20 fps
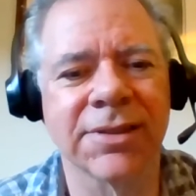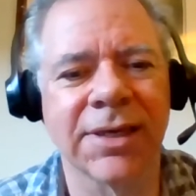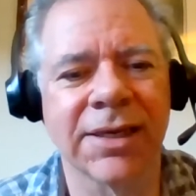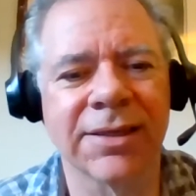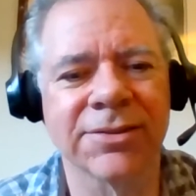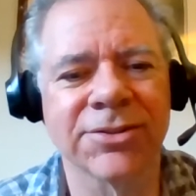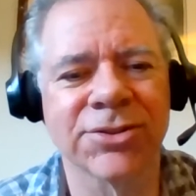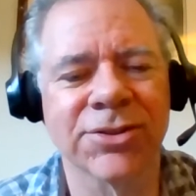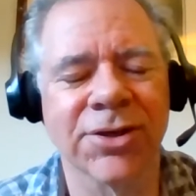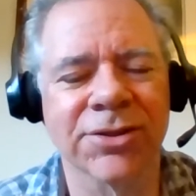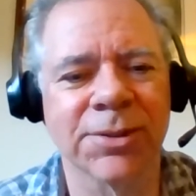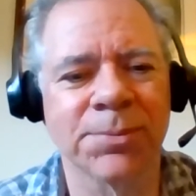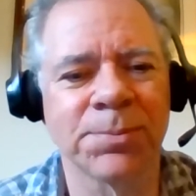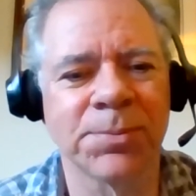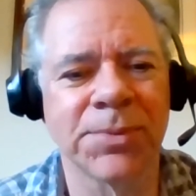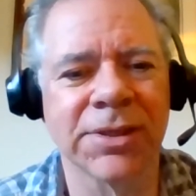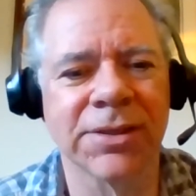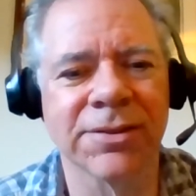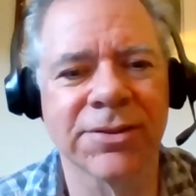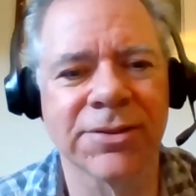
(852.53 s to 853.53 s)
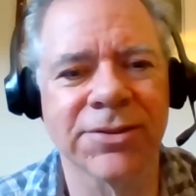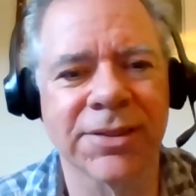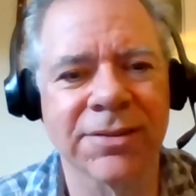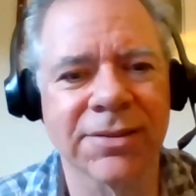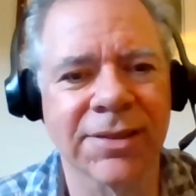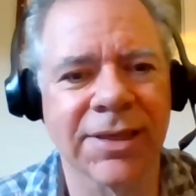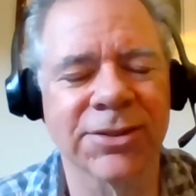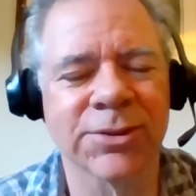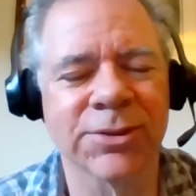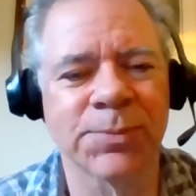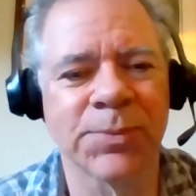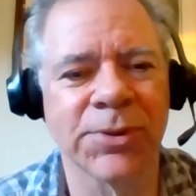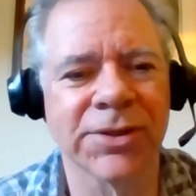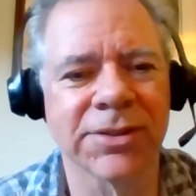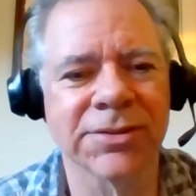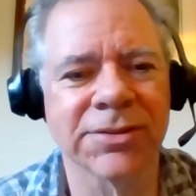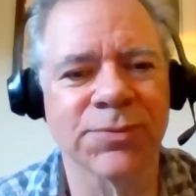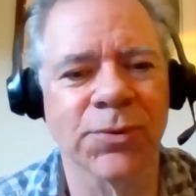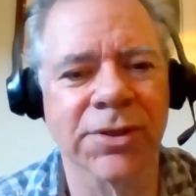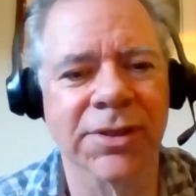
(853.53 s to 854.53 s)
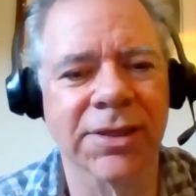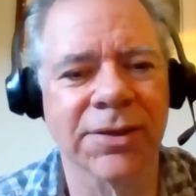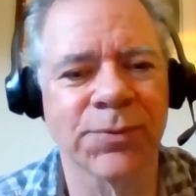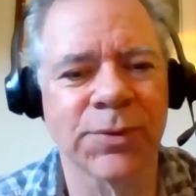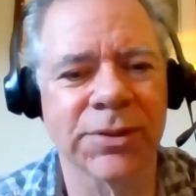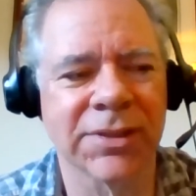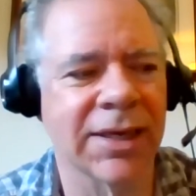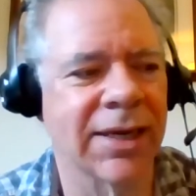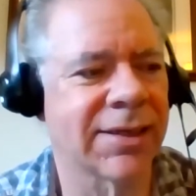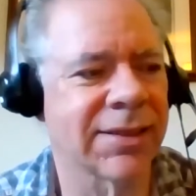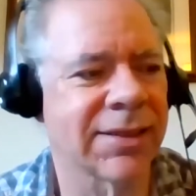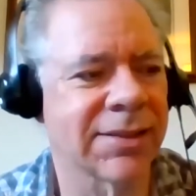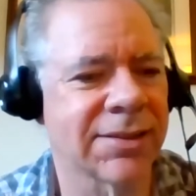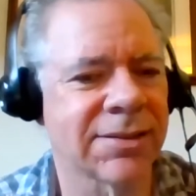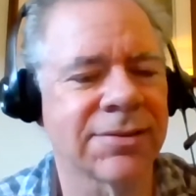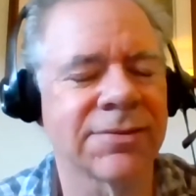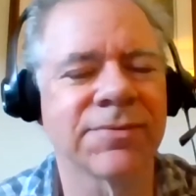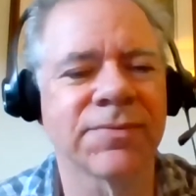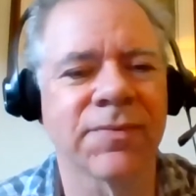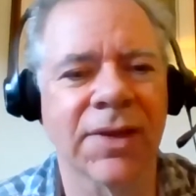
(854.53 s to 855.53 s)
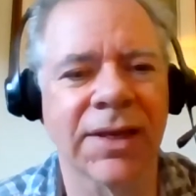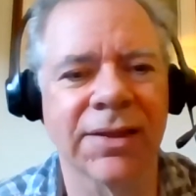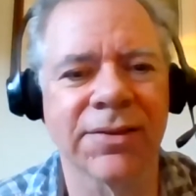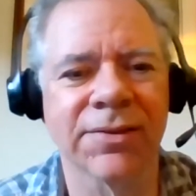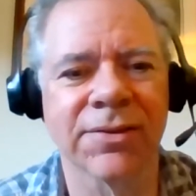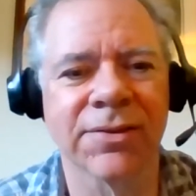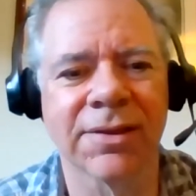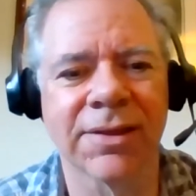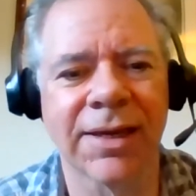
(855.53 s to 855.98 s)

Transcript: and start to build the experience working with data and